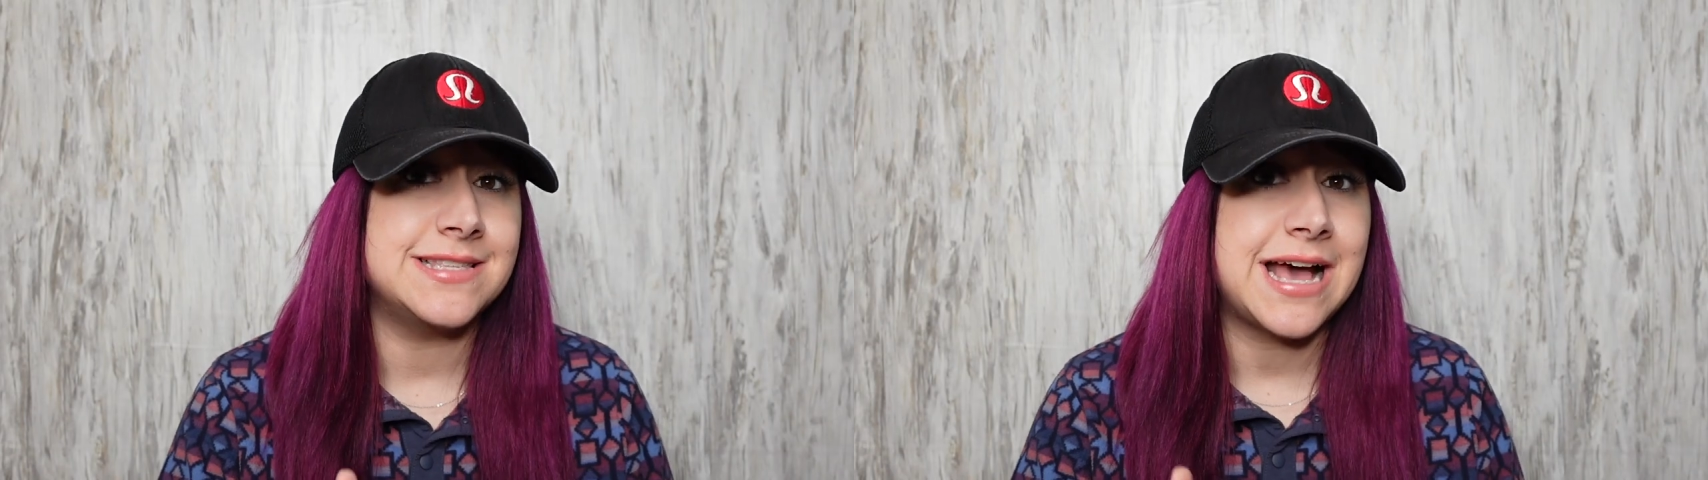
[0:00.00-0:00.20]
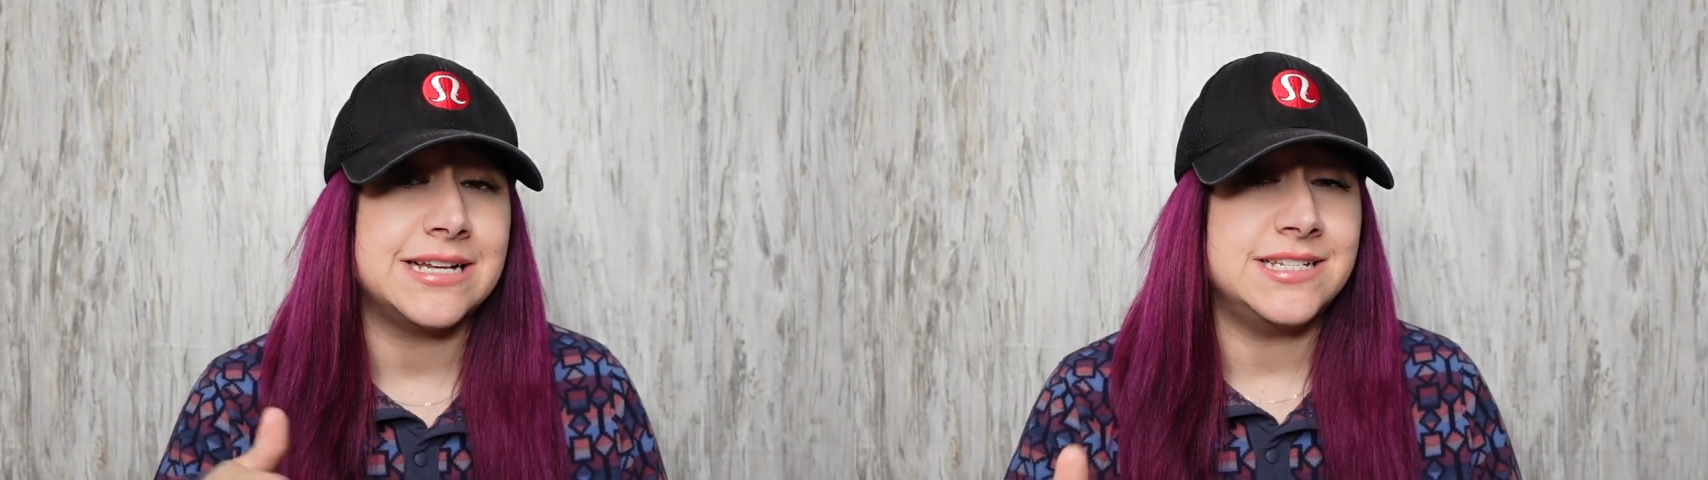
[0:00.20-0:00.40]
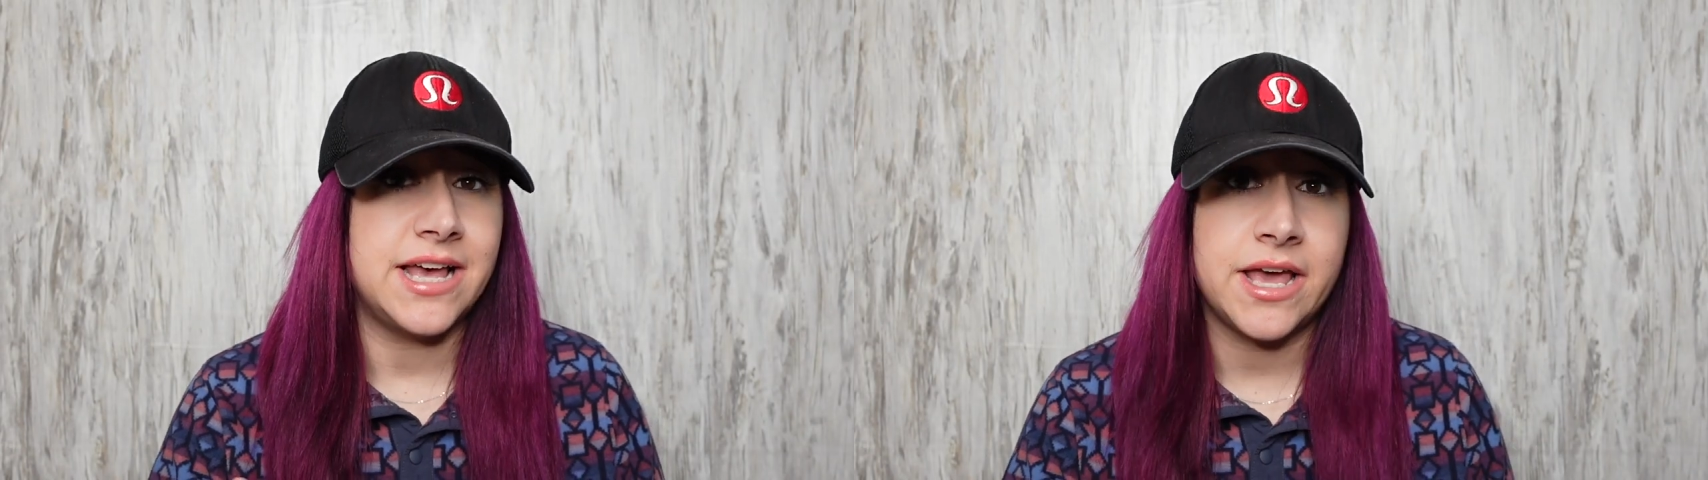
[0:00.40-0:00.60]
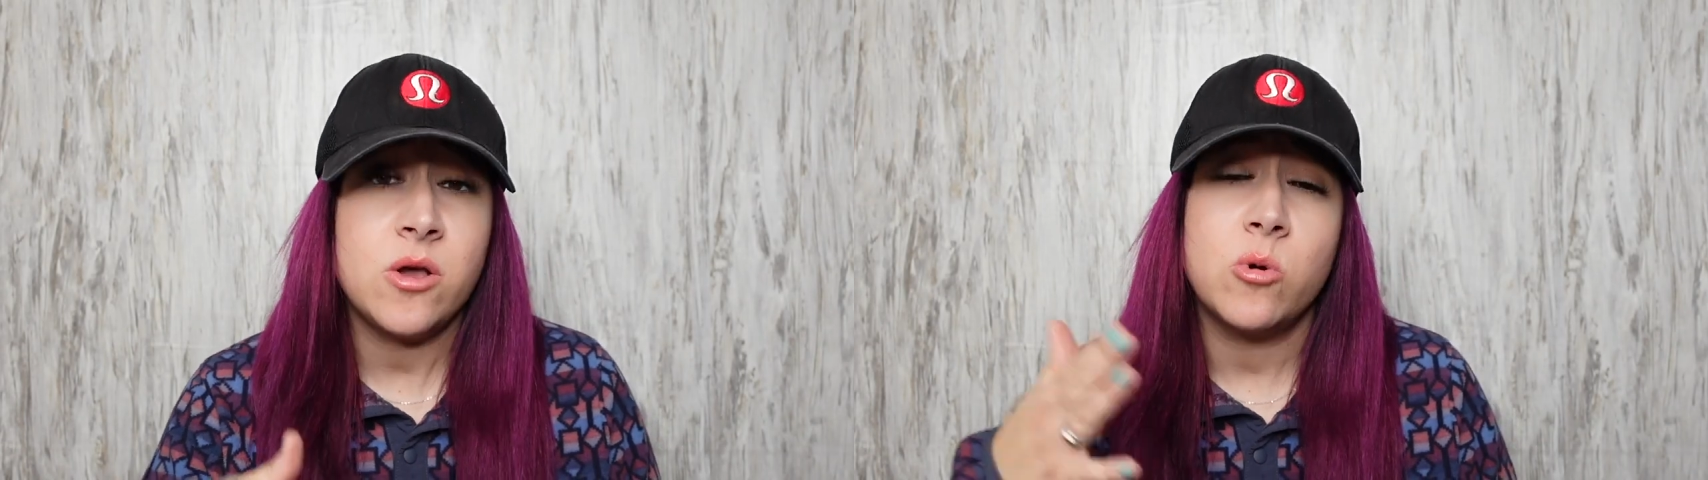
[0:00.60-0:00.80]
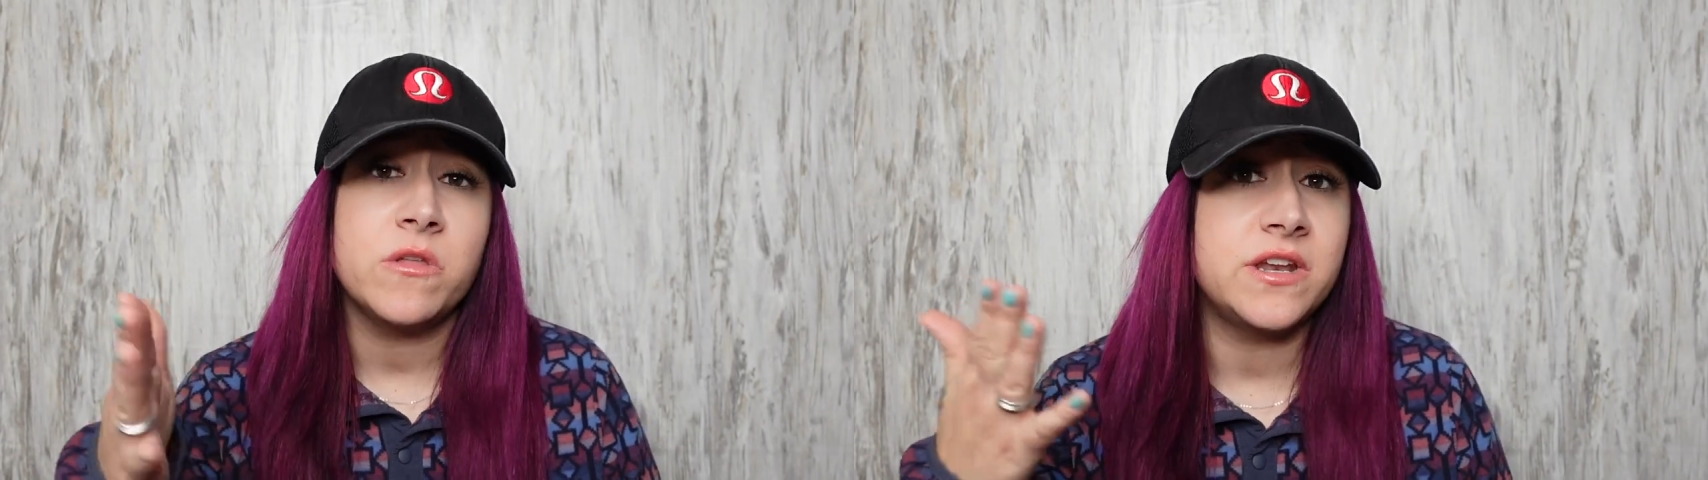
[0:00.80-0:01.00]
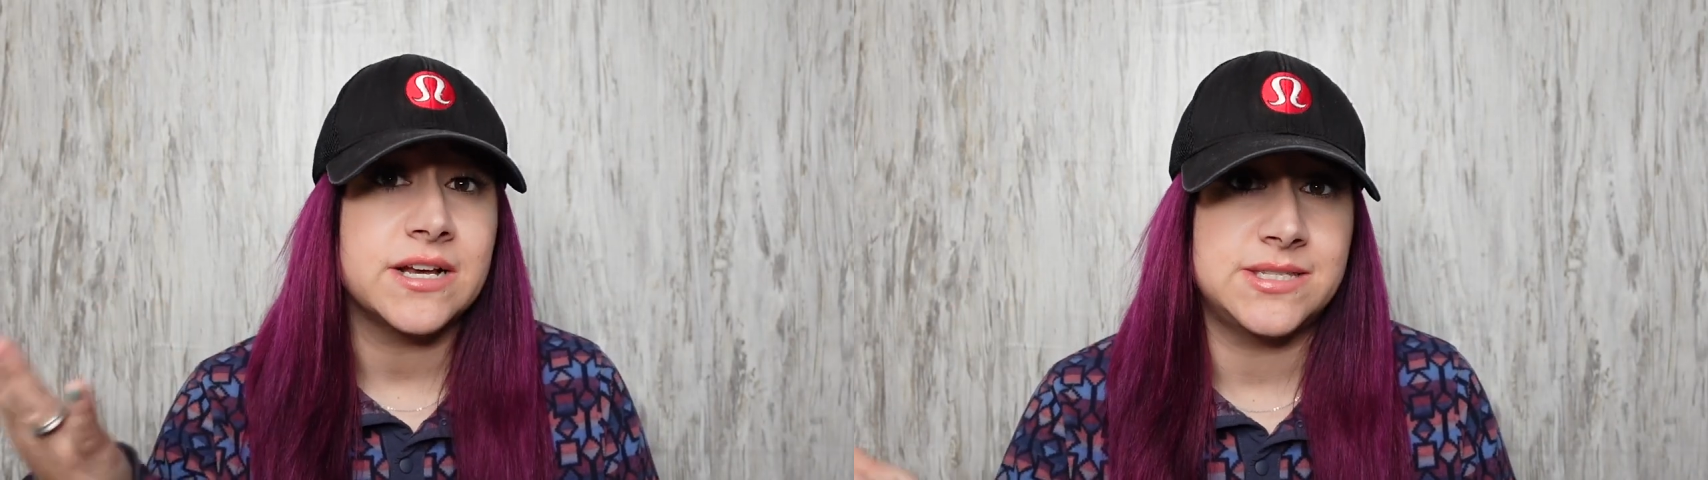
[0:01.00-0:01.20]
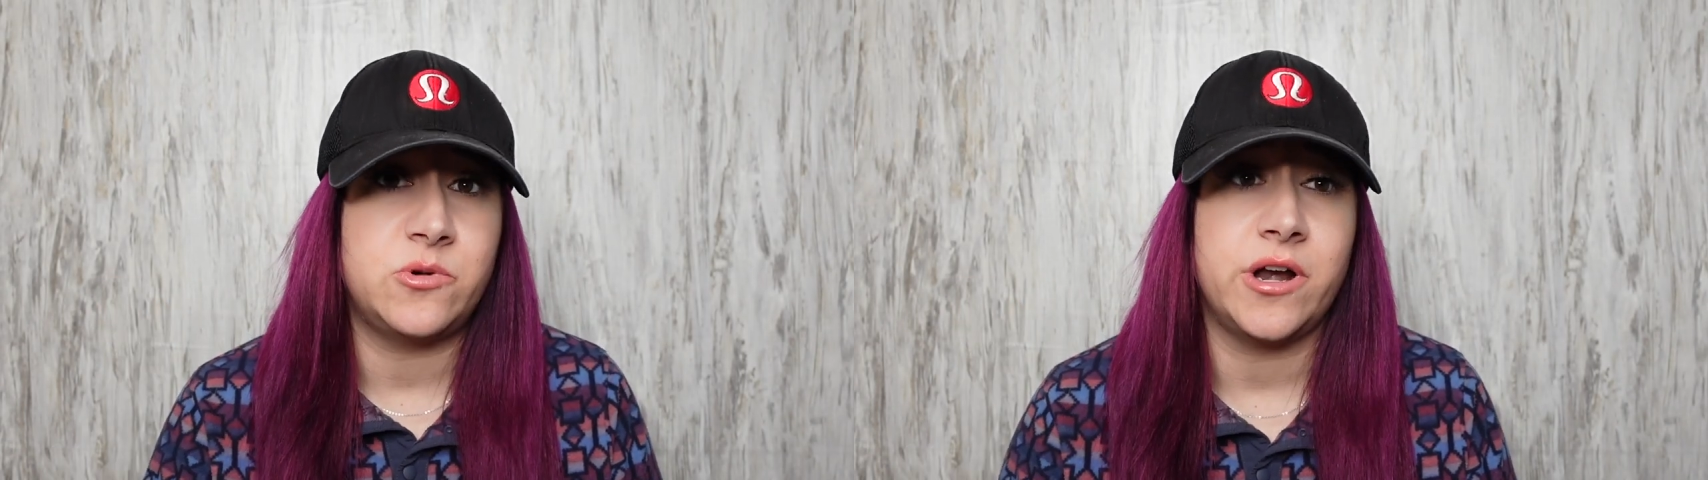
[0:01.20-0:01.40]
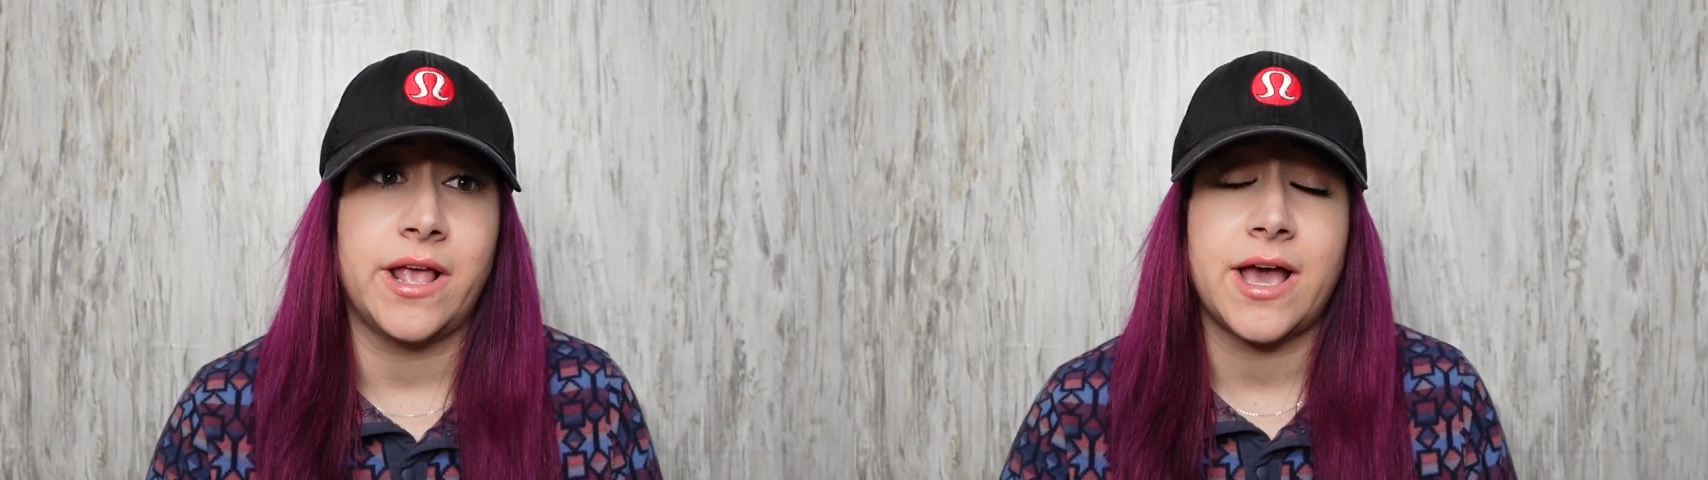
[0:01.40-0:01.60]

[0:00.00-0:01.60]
that day or the next morning.